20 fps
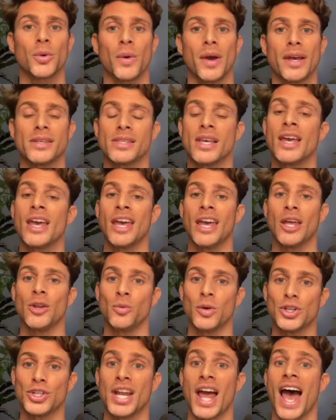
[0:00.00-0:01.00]
ways in
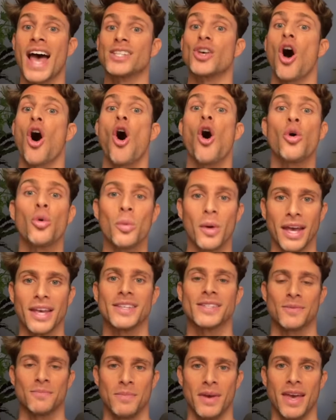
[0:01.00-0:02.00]
which it has
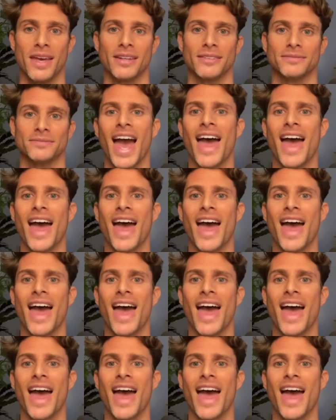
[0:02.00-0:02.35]
always been.